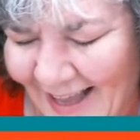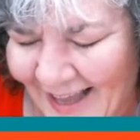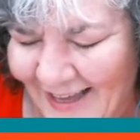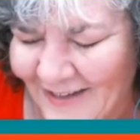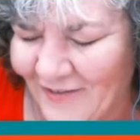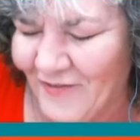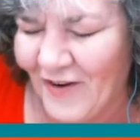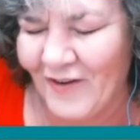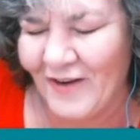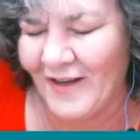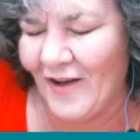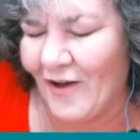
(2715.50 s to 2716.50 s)
And it
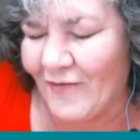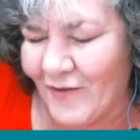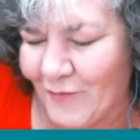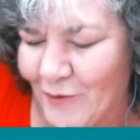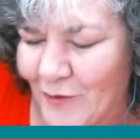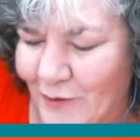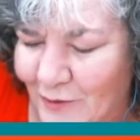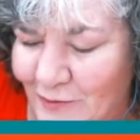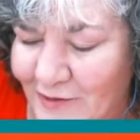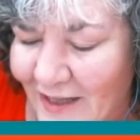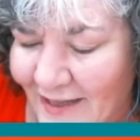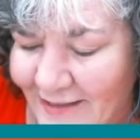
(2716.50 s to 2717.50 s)
very often will
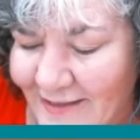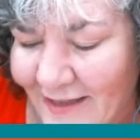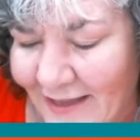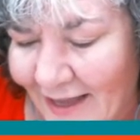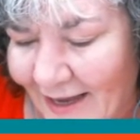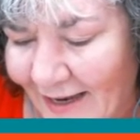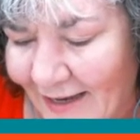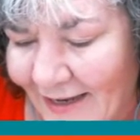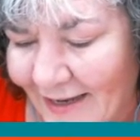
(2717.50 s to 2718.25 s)
use less clay.